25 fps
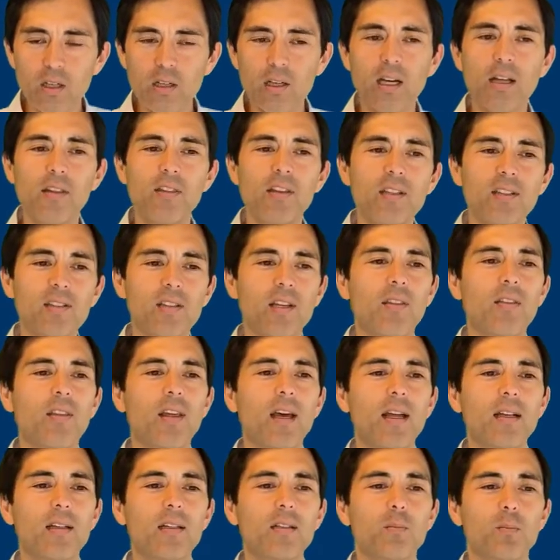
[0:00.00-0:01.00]
And this and
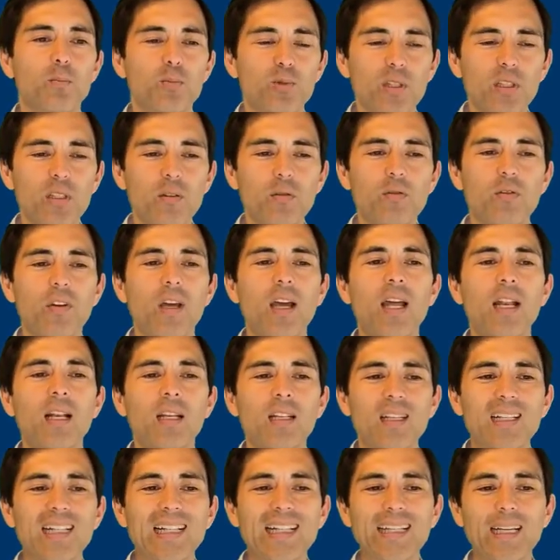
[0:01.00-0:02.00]
that. Brief and
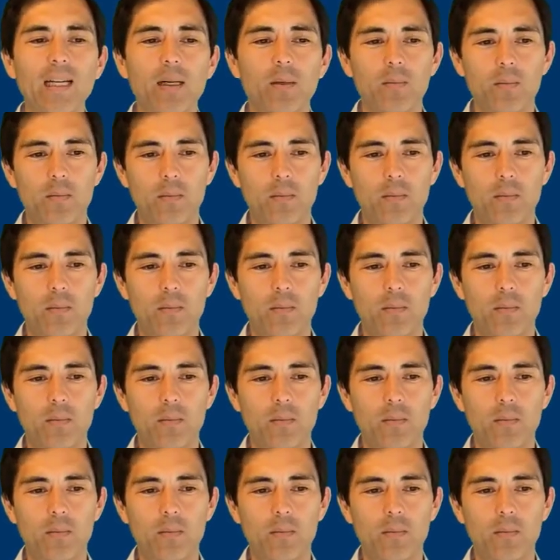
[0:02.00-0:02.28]
clear.